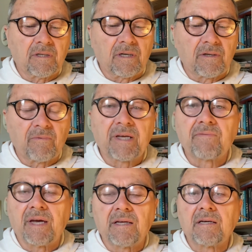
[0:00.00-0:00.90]
Rig
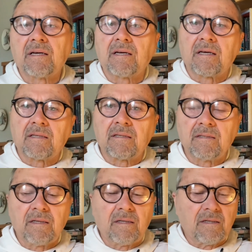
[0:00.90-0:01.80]
Veda and
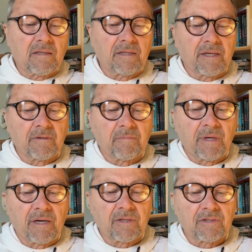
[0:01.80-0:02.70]
the later
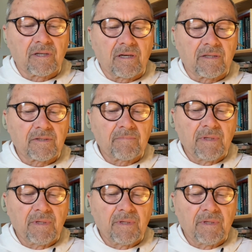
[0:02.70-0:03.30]
Upanishads.